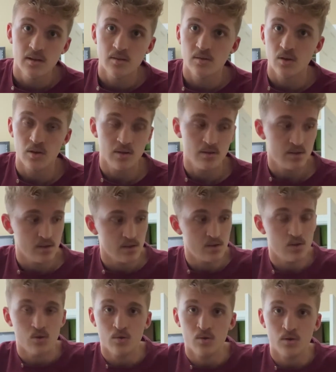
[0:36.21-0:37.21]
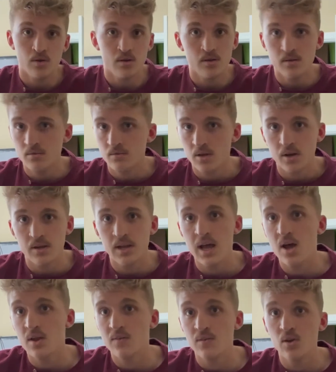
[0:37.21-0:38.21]
So you just get a tuner and turn it
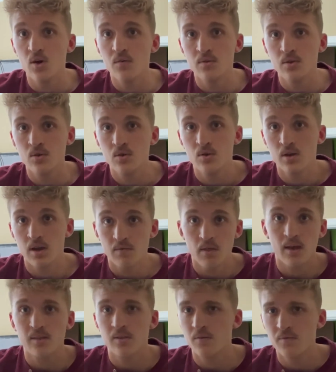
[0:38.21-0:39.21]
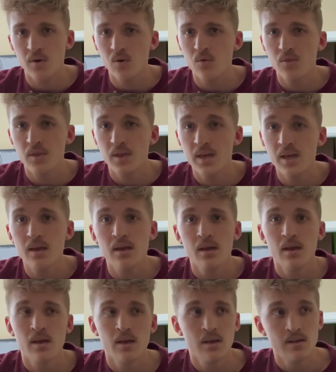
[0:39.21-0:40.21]
down. If you don't have a tuner, you have like the phone thing.
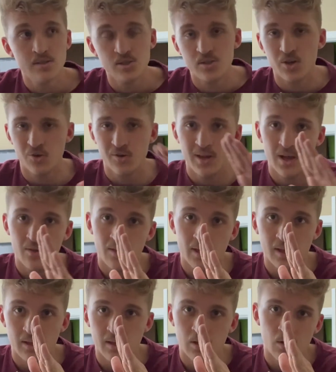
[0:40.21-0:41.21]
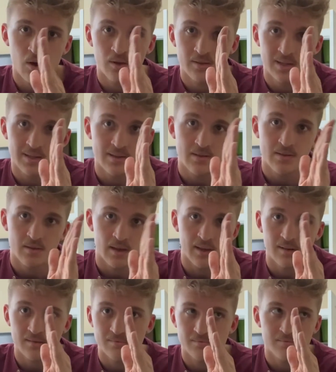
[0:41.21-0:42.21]
Just go down, like, you know how it says
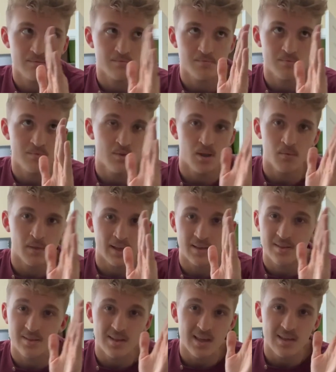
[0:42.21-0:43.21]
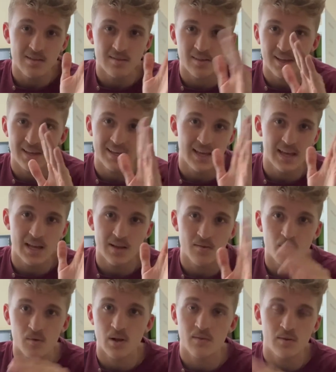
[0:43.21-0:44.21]
like, not like cents, like negative
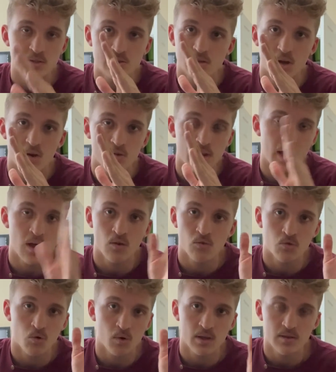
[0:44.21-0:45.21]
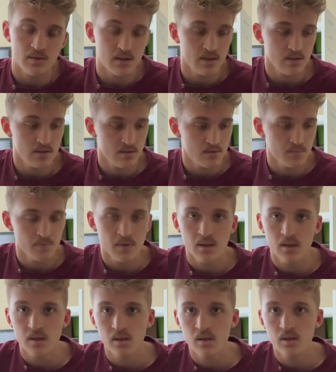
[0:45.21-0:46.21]
or whatever, just go down 20 cents.
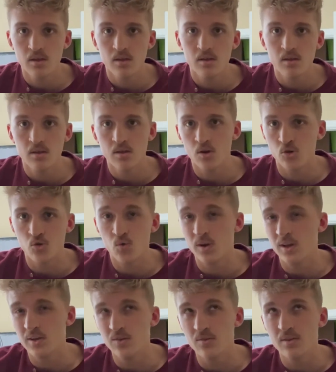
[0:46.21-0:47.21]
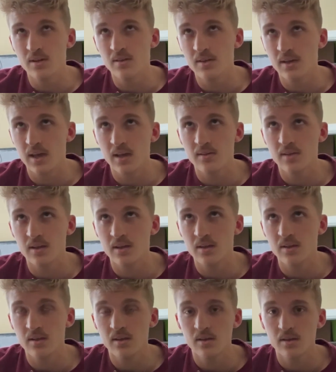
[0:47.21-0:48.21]
Or 22 cents, I guess, technically.